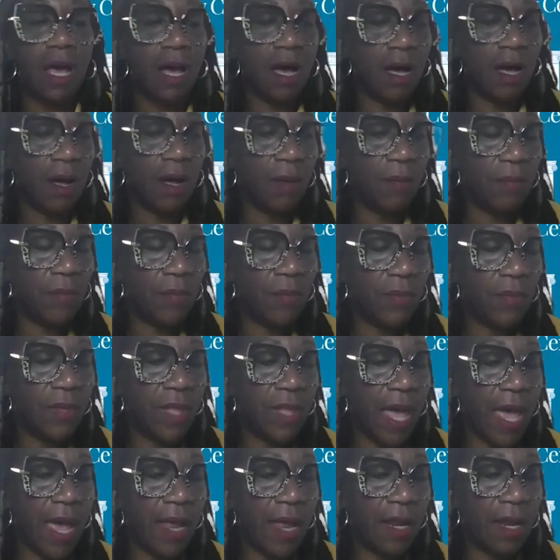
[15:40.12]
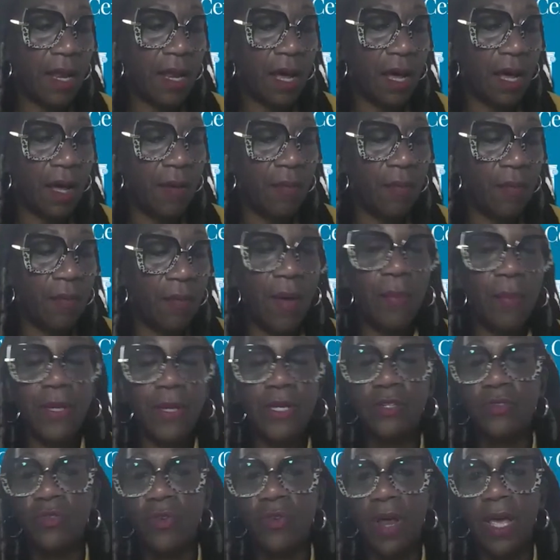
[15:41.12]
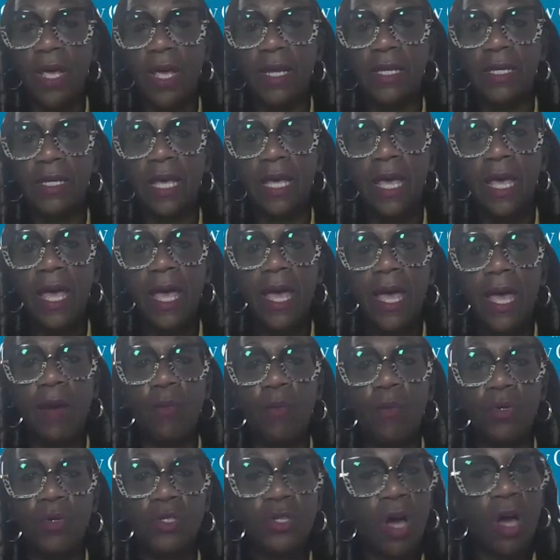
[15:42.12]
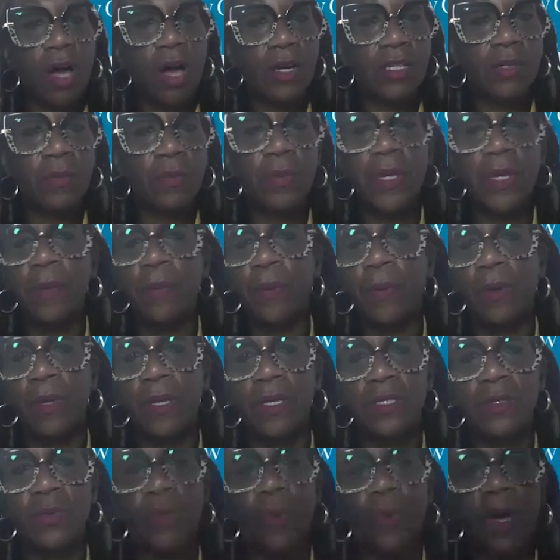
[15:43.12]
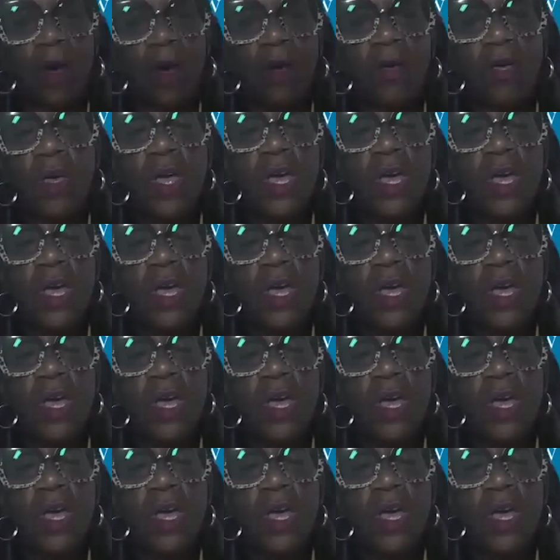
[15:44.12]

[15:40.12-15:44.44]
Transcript: that have been trained and will talk to people as well.